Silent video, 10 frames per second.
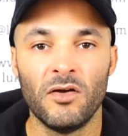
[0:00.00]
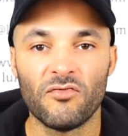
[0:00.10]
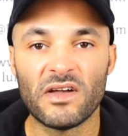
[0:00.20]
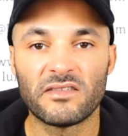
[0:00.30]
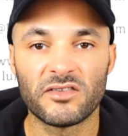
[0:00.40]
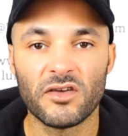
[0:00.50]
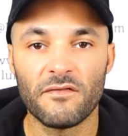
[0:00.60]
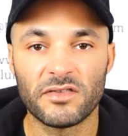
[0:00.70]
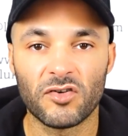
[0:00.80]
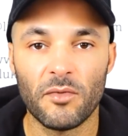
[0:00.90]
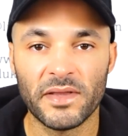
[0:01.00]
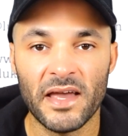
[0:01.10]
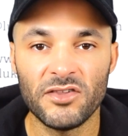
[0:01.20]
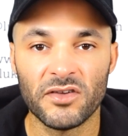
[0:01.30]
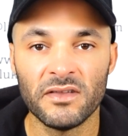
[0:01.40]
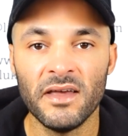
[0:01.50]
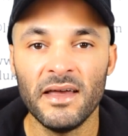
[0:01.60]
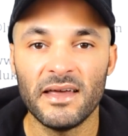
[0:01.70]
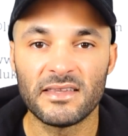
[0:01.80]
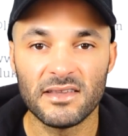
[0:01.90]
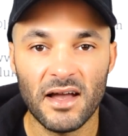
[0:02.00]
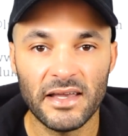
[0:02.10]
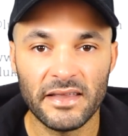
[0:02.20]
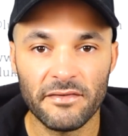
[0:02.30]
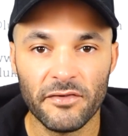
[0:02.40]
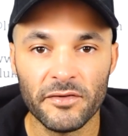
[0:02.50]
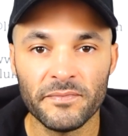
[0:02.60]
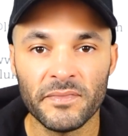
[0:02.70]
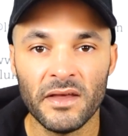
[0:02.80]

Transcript: Rent to serviced accommodation is slightly different.